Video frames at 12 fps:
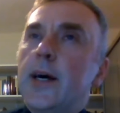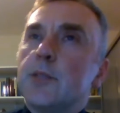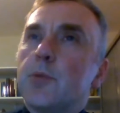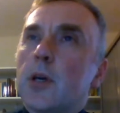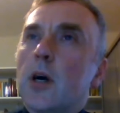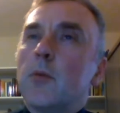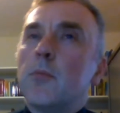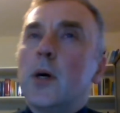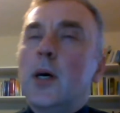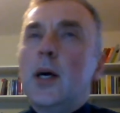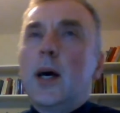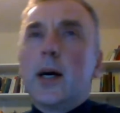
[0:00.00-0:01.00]
has
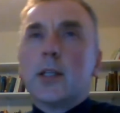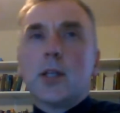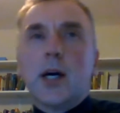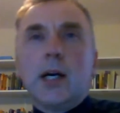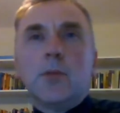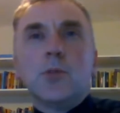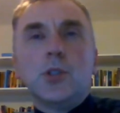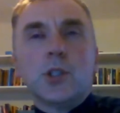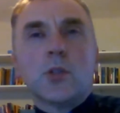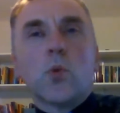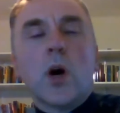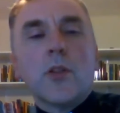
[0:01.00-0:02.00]
become at times
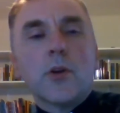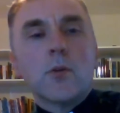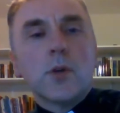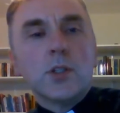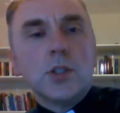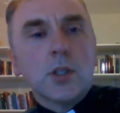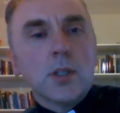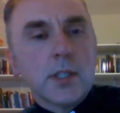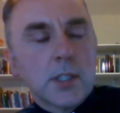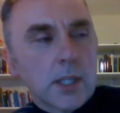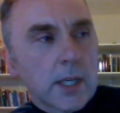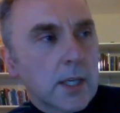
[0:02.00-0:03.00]
just rather
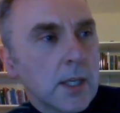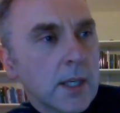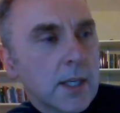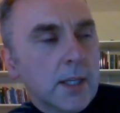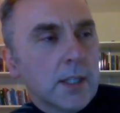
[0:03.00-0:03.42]
ritualistic.